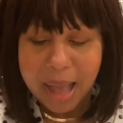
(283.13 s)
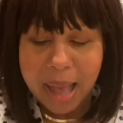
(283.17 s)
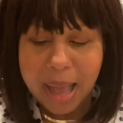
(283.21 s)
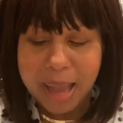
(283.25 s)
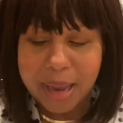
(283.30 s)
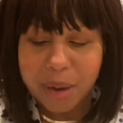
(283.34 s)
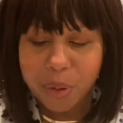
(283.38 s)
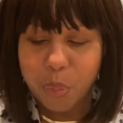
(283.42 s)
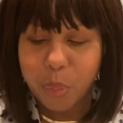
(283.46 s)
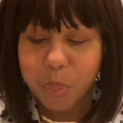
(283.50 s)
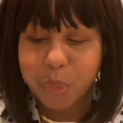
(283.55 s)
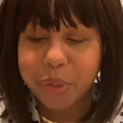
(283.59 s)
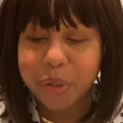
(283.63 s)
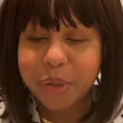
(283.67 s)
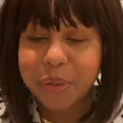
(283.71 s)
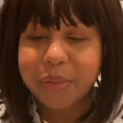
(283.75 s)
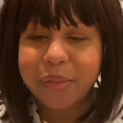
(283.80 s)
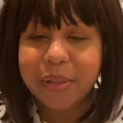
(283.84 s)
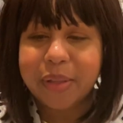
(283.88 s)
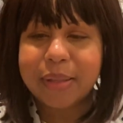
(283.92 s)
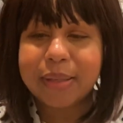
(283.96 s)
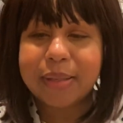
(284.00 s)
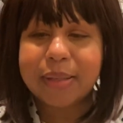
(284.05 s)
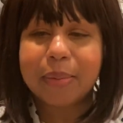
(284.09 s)
I ordered
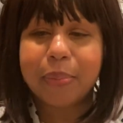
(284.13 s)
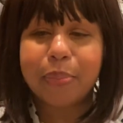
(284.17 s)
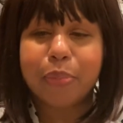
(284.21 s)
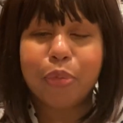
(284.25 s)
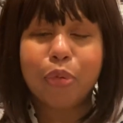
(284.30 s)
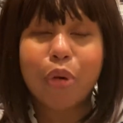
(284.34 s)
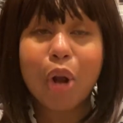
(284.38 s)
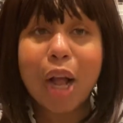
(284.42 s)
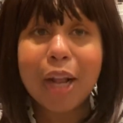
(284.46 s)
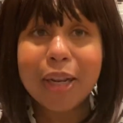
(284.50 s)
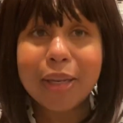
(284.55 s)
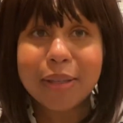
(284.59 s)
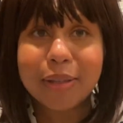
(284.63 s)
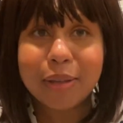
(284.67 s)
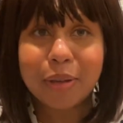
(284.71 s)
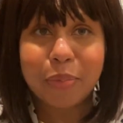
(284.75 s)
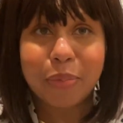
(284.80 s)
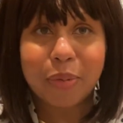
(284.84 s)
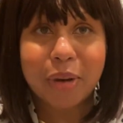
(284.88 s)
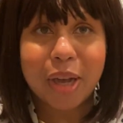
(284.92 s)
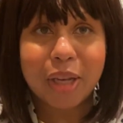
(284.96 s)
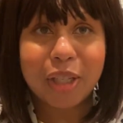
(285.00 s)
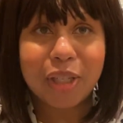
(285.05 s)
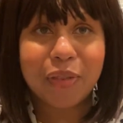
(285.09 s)
this bronzer
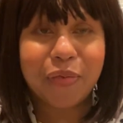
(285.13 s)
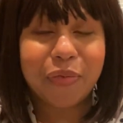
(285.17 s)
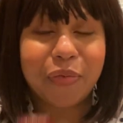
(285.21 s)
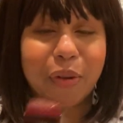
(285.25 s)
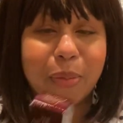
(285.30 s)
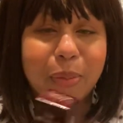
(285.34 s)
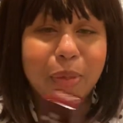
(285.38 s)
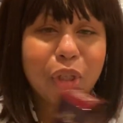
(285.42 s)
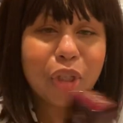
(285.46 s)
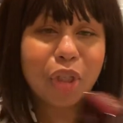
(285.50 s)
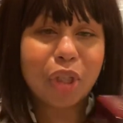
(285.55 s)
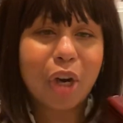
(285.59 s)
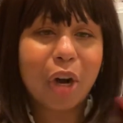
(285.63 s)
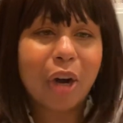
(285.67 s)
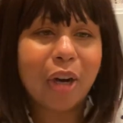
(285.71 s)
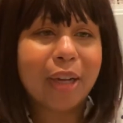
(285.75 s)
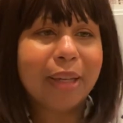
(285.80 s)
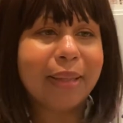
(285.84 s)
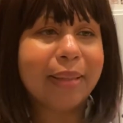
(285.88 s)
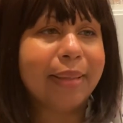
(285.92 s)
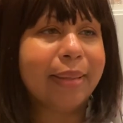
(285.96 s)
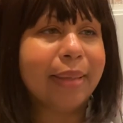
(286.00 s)
brush from Charlotte